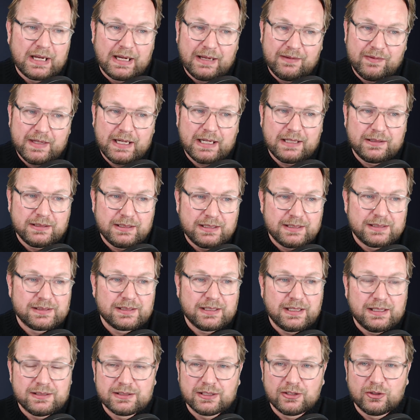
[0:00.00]
And then
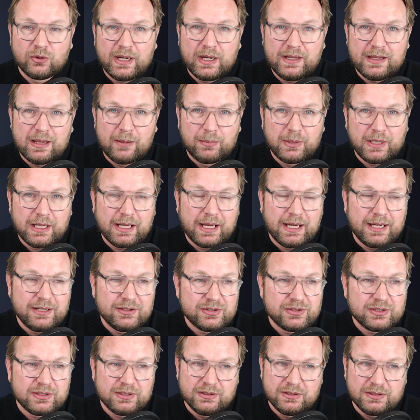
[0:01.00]
it's a great
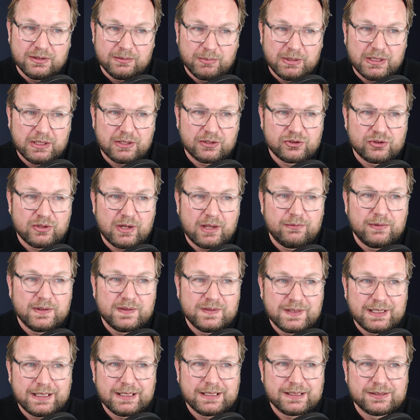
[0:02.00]
application because you have a
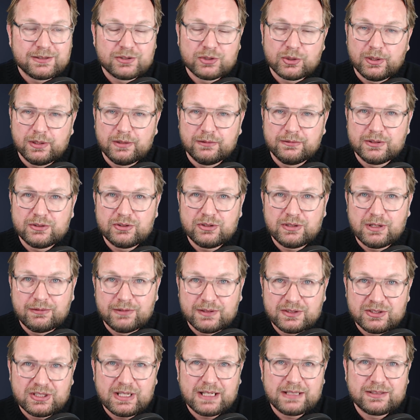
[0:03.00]
ticket service, you have a
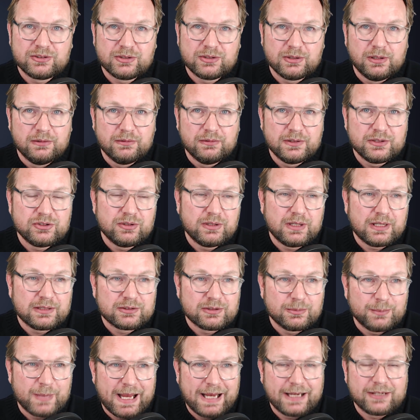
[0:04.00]
chat service, you got
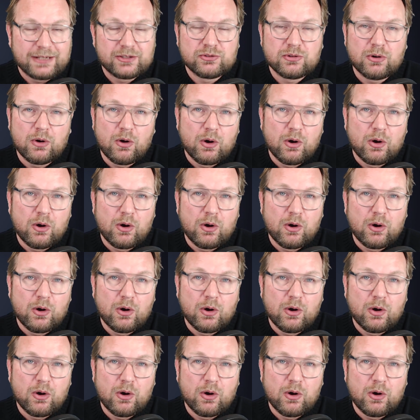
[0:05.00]
some extra